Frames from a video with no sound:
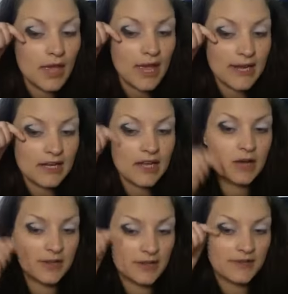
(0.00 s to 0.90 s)
any
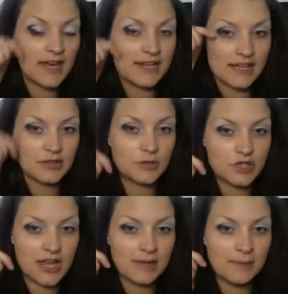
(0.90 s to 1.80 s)
lower than that natural
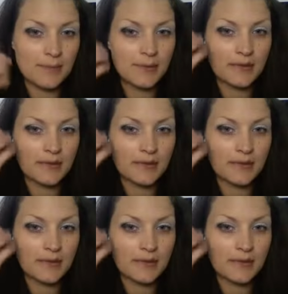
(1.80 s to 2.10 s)
shape